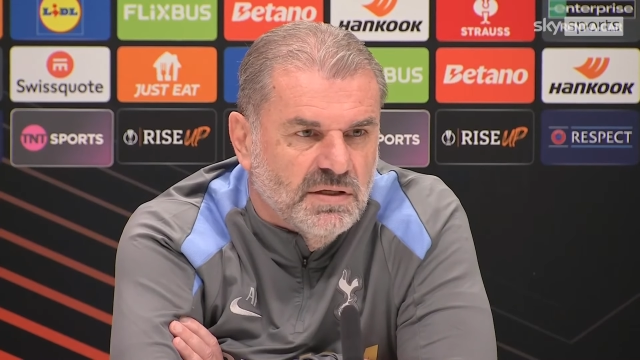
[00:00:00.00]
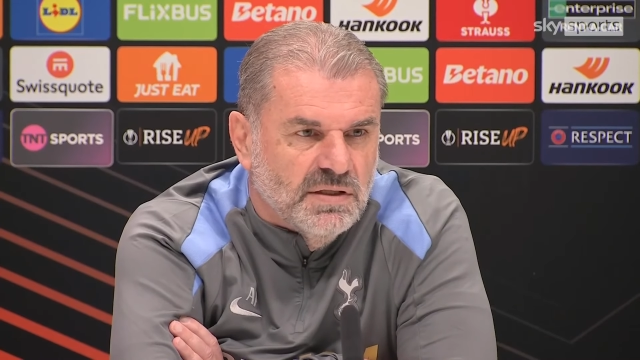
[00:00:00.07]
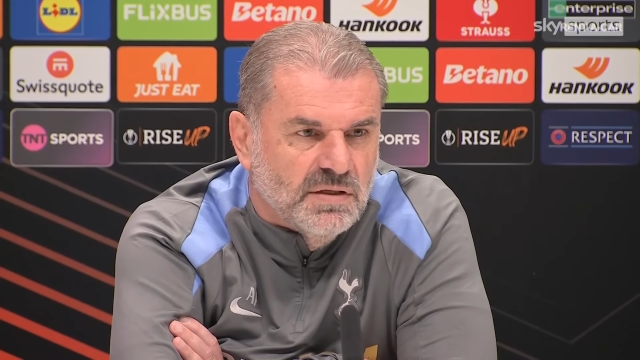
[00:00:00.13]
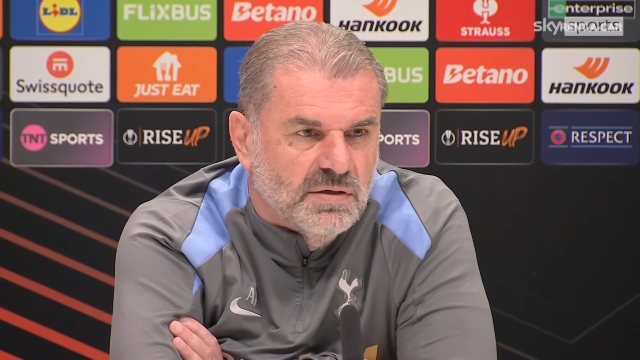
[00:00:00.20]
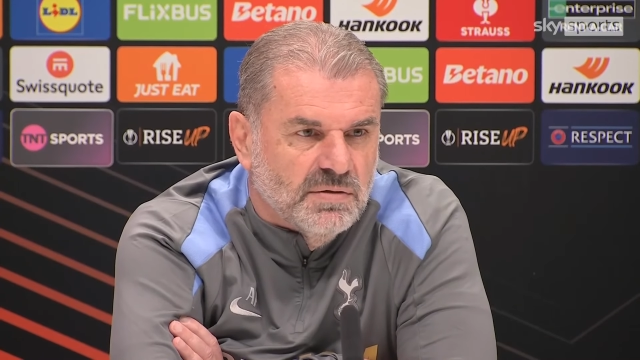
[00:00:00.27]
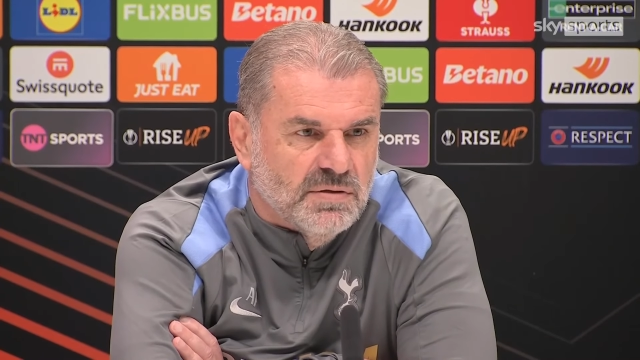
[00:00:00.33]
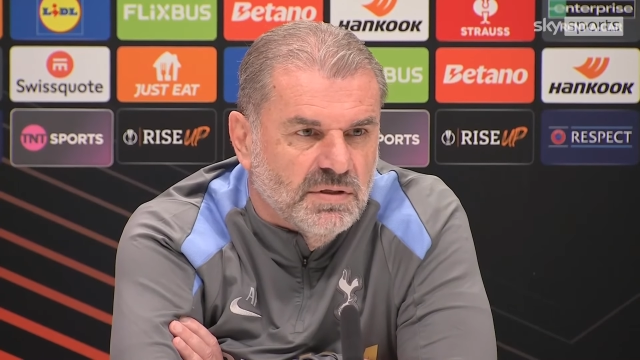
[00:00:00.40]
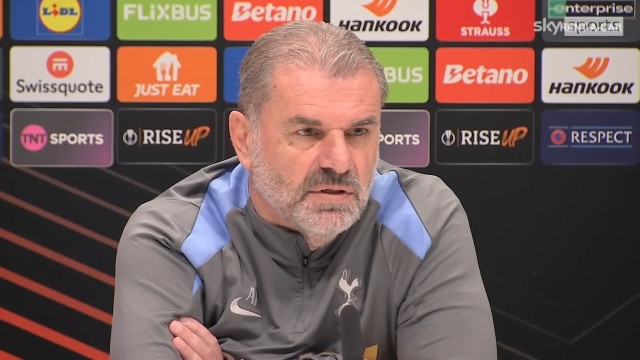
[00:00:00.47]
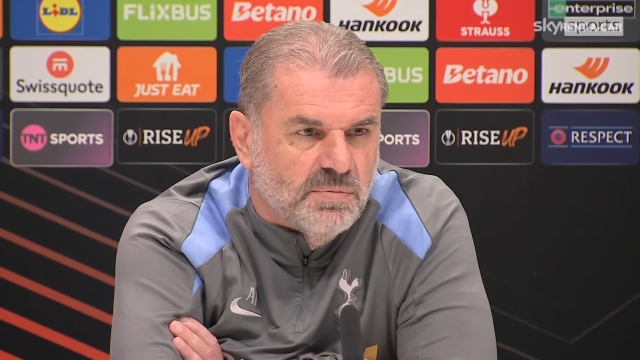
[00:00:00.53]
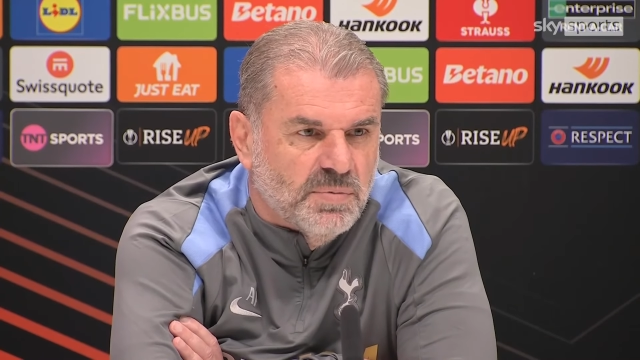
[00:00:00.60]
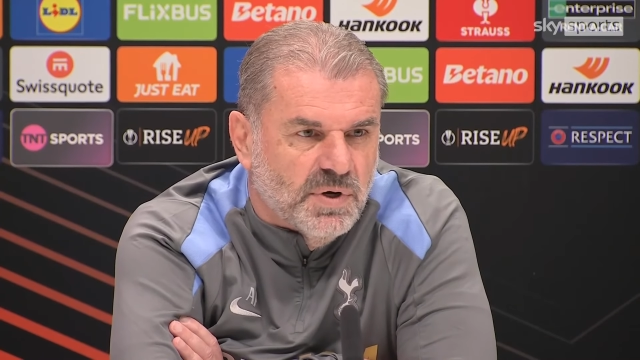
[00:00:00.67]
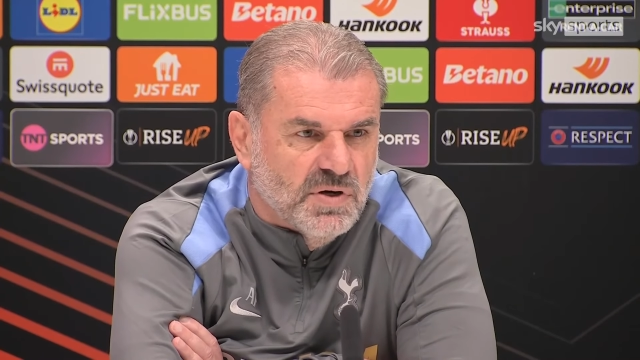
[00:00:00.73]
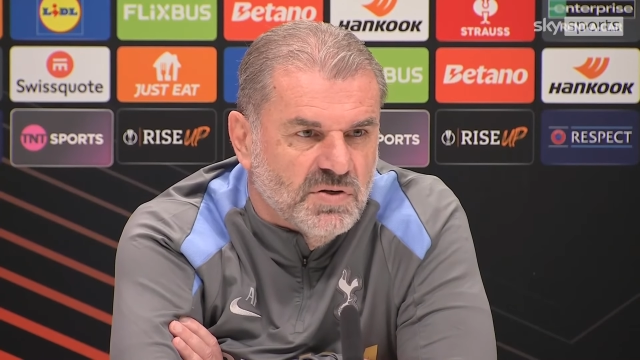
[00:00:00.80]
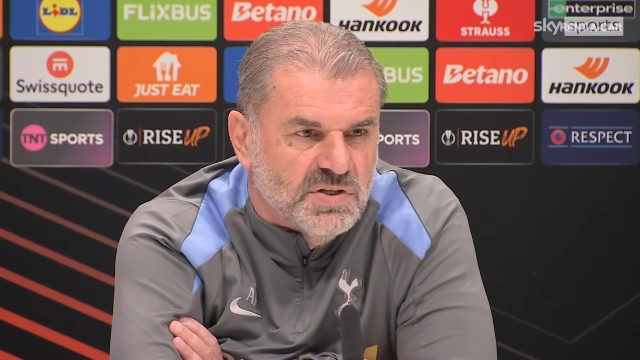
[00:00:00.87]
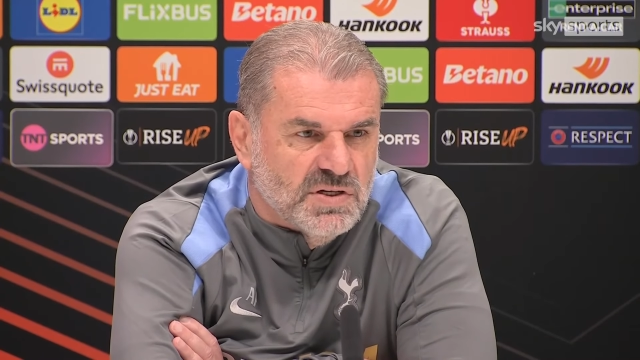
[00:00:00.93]
in the in the
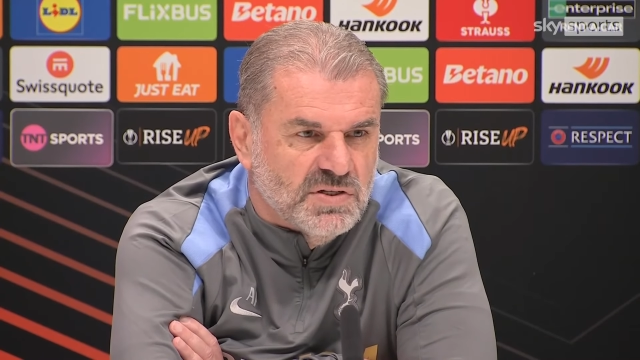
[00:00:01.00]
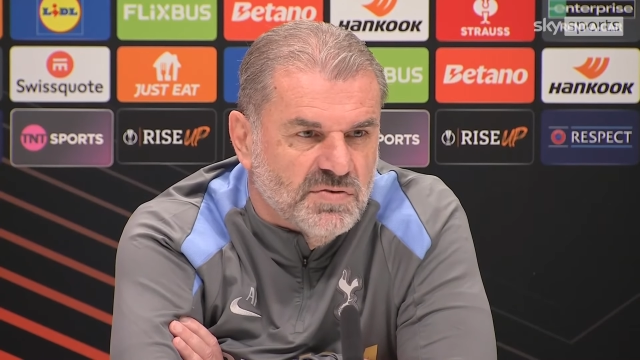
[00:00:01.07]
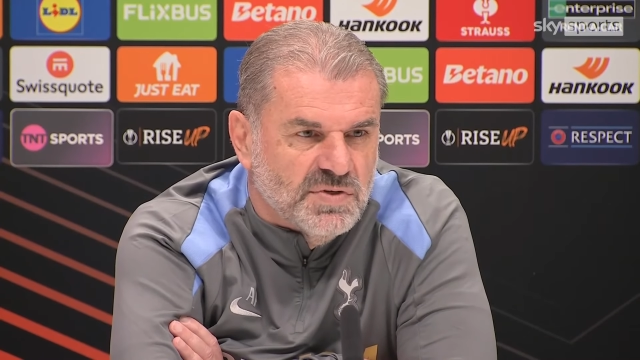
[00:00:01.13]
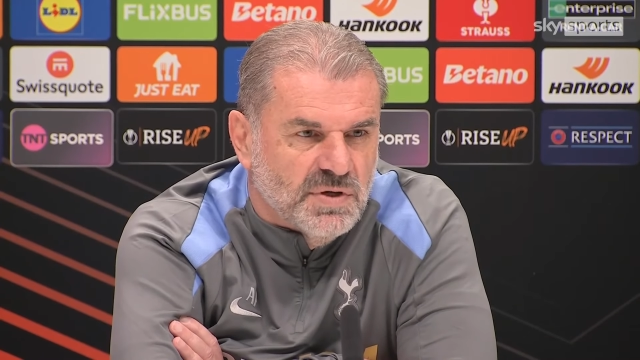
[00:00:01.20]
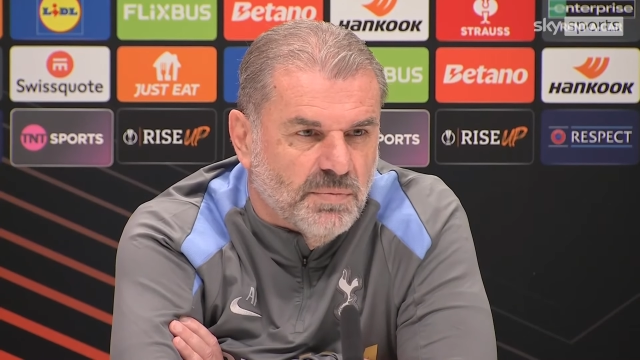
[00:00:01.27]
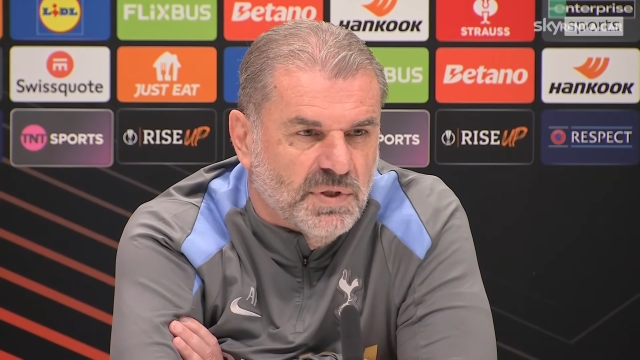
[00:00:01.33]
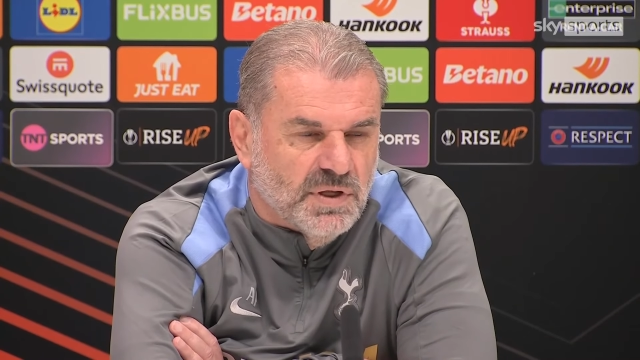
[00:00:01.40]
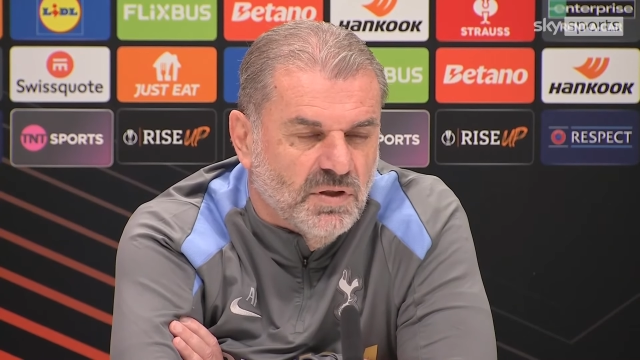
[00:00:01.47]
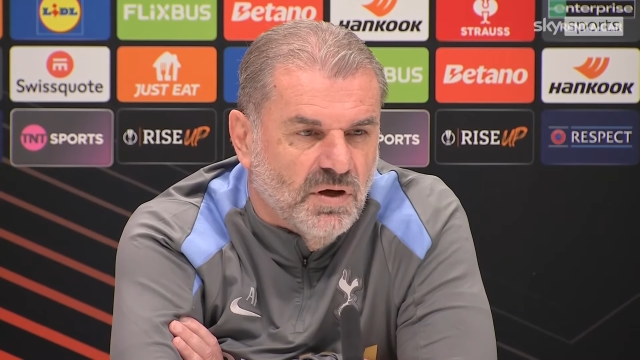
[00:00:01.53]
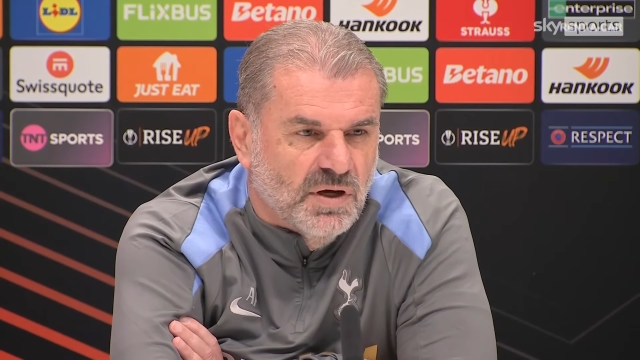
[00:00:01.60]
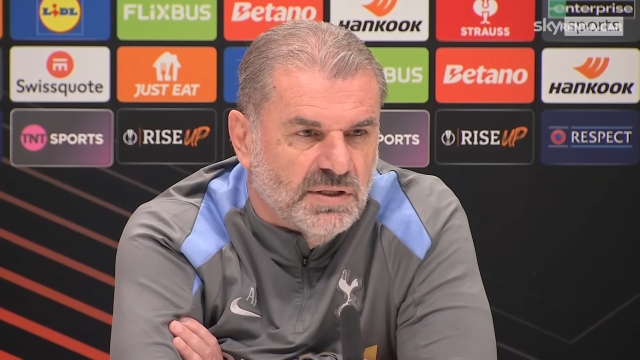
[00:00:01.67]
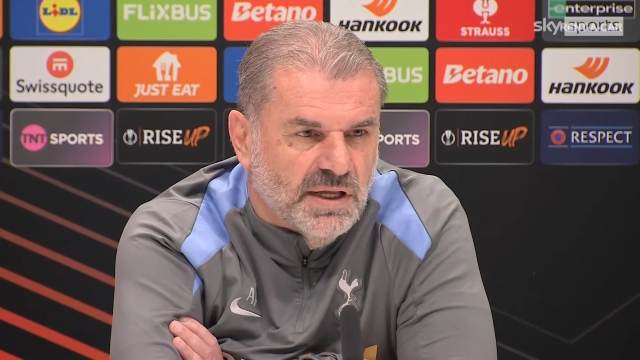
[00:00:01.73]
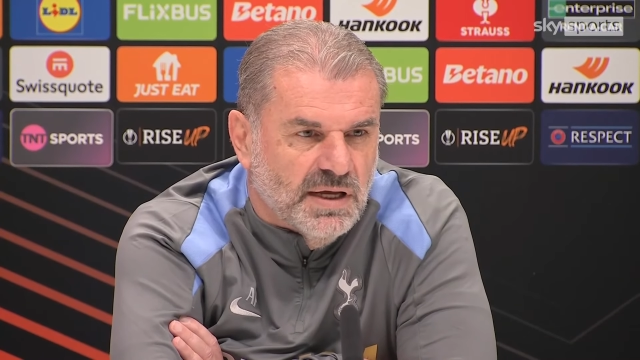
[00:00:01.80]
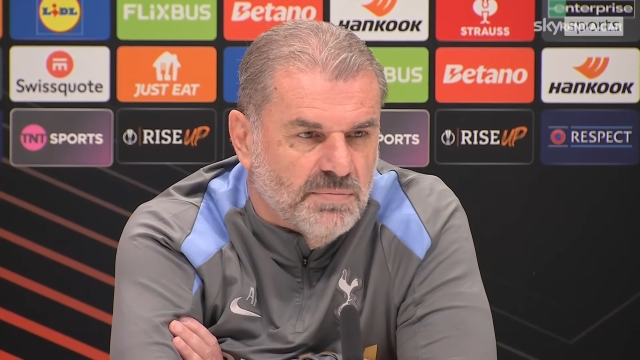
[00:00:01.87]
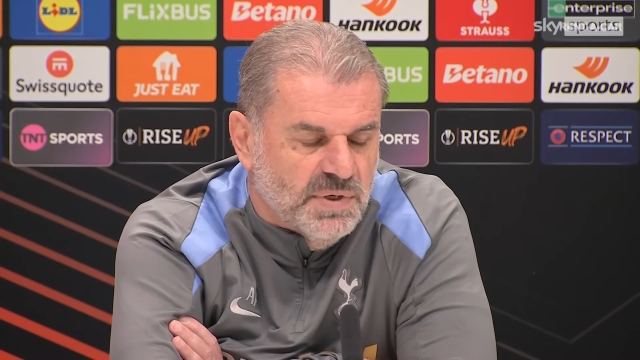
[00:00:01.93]
process of something
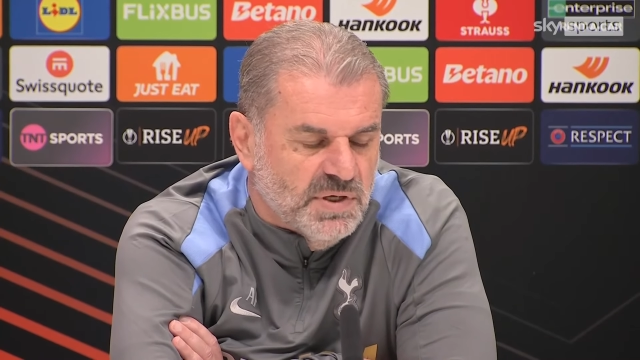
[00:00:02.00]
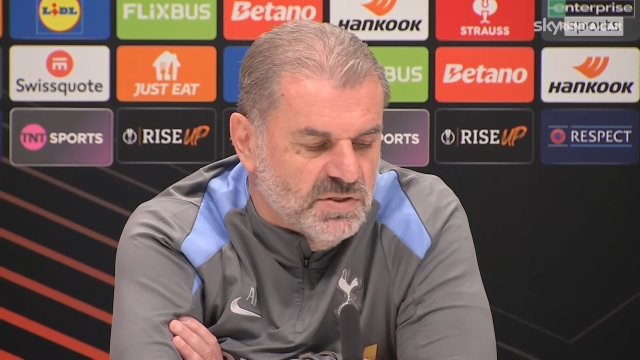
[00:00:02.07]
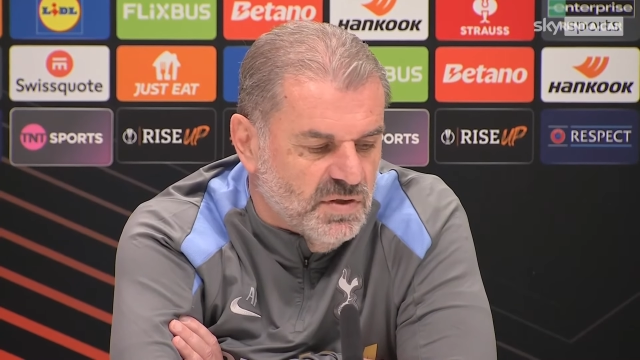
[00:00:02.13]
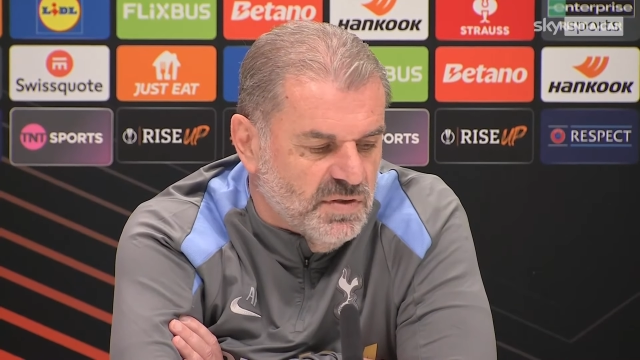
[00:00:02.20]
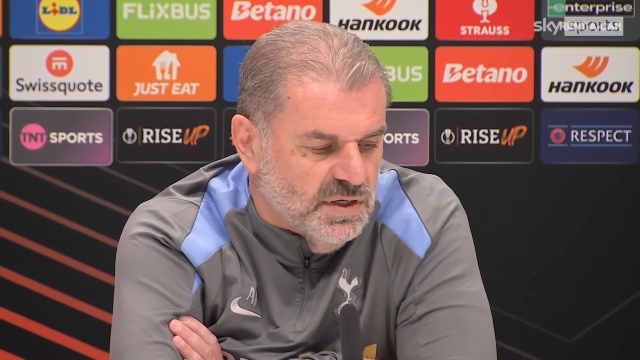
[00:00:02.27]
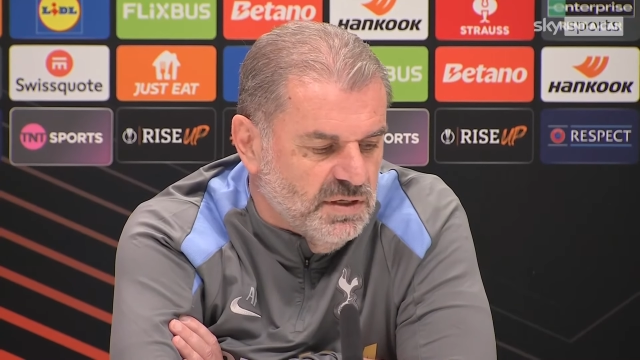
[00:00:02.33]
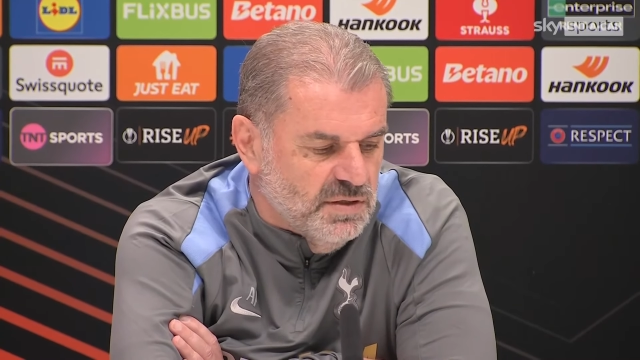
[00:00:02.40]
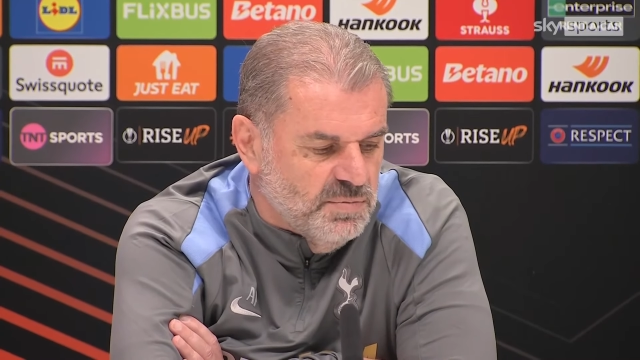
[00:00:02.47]
like that because I think